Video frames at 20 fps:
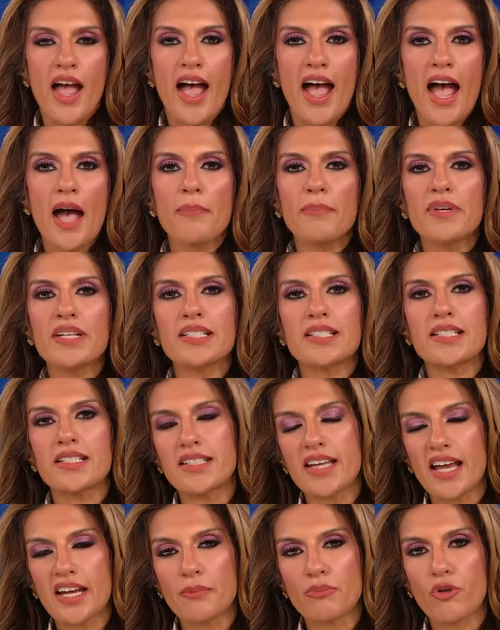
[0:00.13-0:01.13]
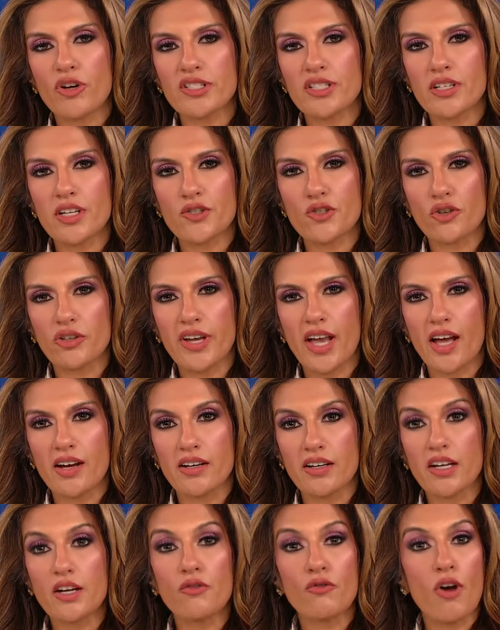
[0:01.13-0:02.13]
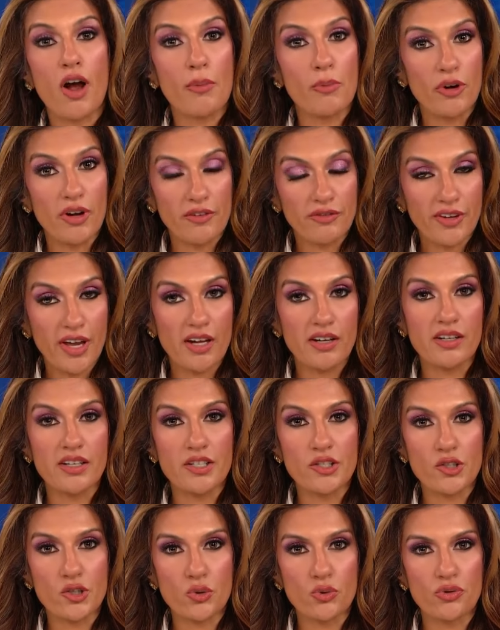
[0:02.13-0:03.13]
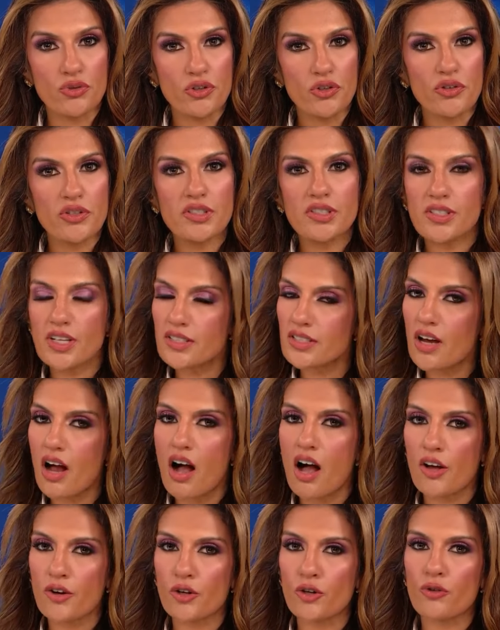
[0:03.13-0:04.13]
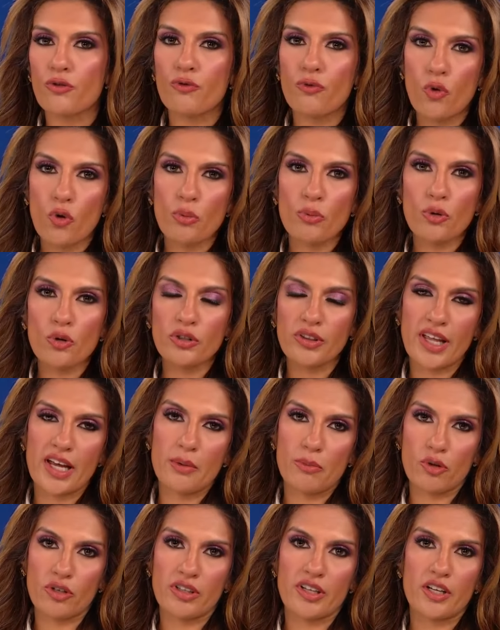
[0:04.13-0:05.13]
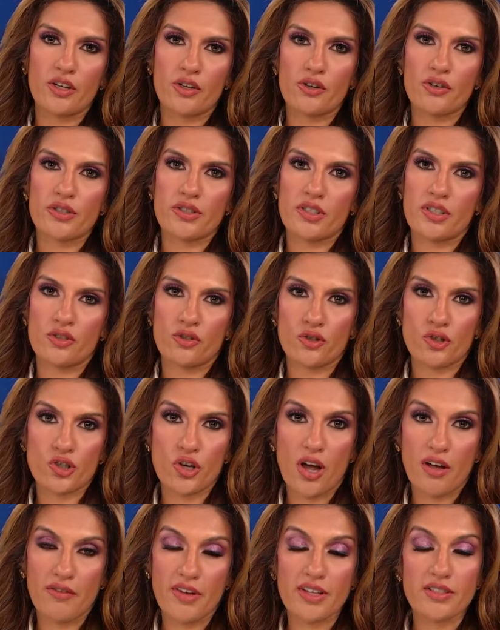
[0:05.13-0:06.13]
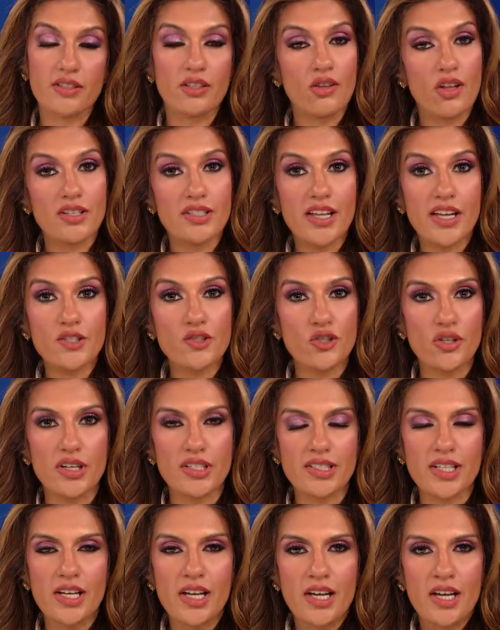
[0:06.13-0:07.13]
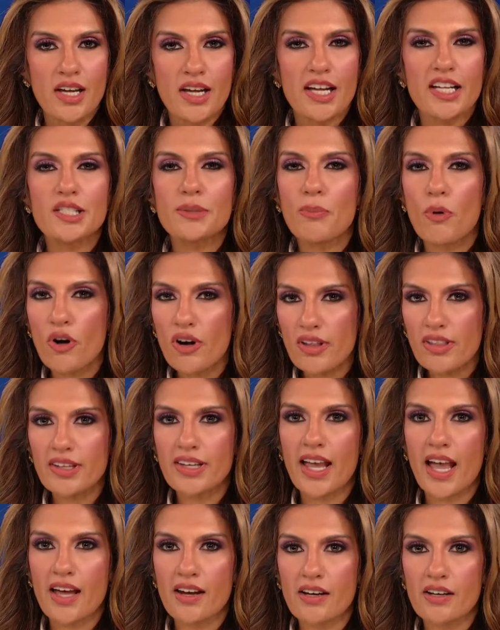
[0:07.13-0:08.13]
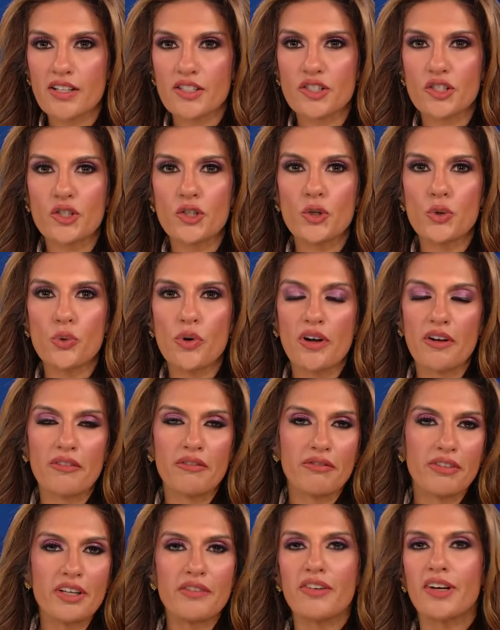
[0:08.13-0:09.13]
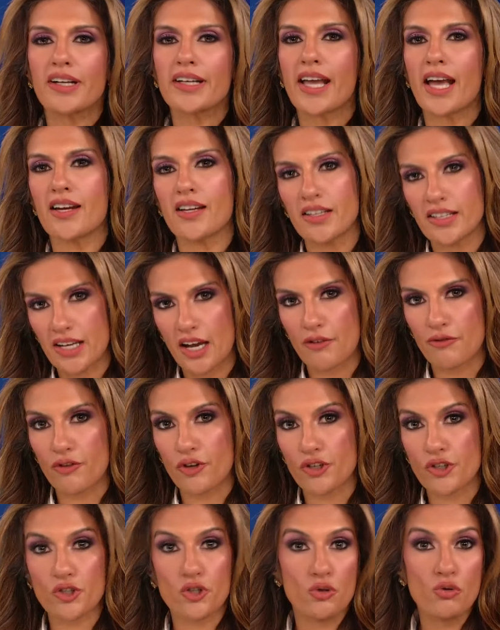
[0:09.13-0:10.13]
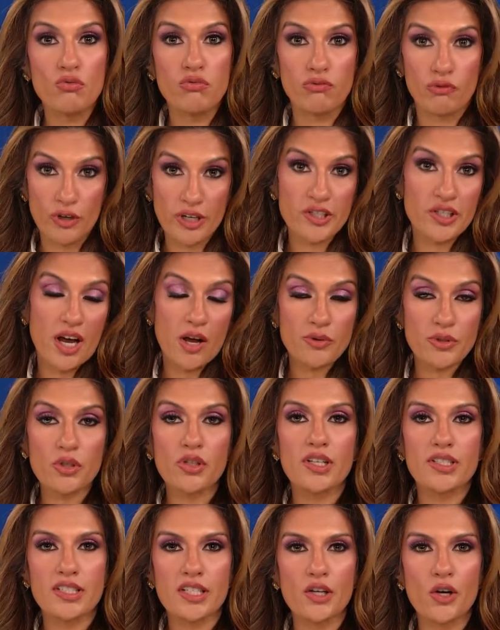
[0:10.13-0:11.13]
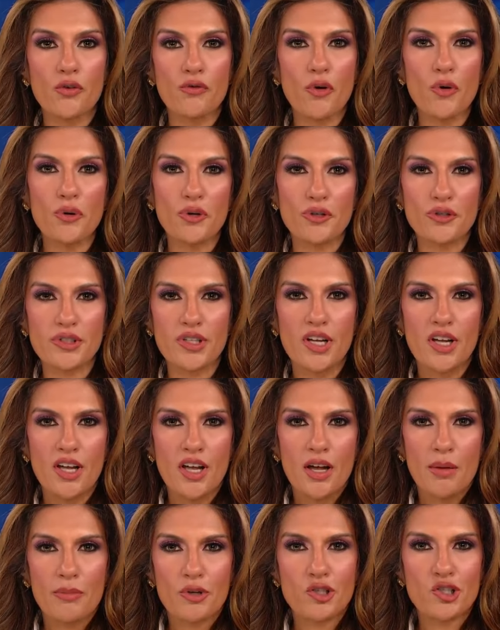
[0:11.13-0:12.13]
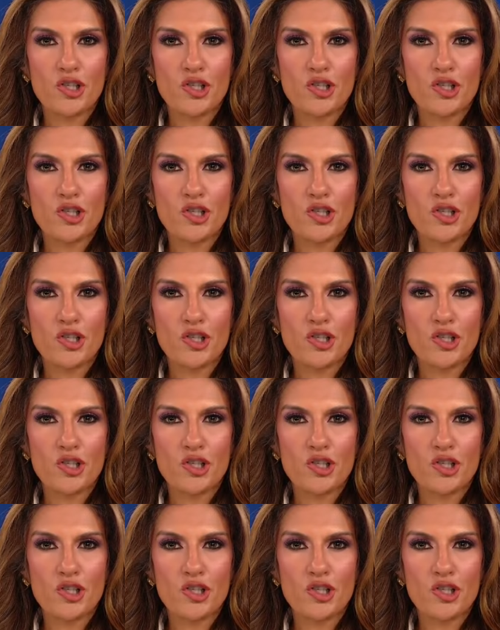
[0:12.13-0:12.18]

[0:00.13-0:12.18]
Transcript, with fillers: Happening today, presidential candidate Robert F. Kennedy Jr. is set to honor former labor leader Cesar Chavez in Los Angeles. It's part of the candidate's new Viva Kennedy effort to reach out to Latino voters. But